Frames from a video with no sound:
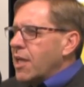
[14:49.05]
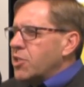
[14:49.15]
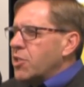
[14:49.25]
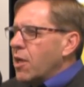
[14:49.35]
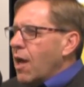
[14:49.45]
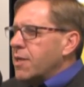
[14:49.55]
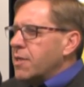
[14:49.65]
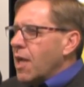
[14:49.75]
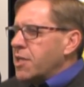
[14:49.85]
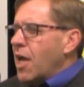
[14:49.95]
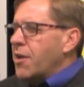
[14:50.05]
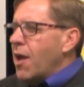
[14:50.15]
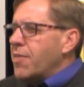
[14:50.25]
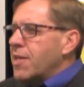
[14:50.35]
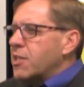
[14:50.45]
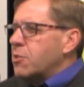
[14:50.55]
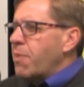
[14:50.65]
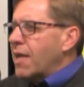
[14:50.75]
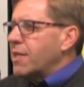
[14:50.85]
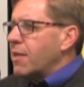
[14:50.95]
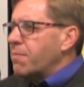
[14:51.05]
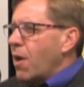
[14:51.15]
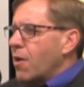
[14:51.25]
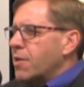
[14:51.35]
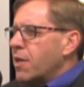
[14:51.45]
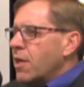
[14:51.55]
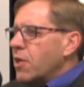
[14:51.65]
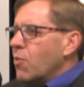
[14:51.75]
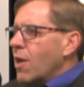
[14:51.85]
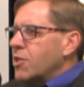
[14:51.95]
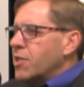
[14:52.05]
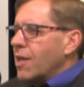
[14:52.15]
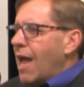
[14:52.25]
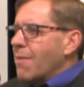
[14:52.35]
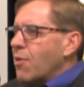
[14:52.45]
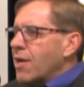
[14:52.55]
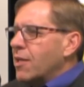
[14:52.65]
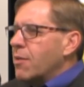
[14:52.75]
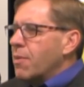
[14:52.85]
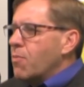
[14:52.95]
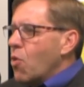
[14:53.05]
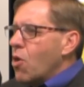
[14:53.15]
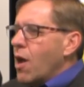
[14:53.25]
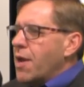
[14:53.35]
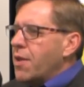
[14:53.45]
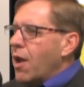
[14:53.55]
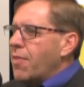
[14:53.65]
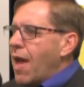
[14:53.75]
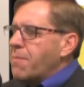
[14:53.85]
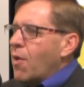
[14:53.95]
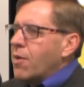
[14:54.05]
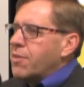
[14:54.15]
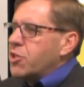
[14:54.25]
touch a ton on the inspecting part. You want to just elaborate a little bit more on that part of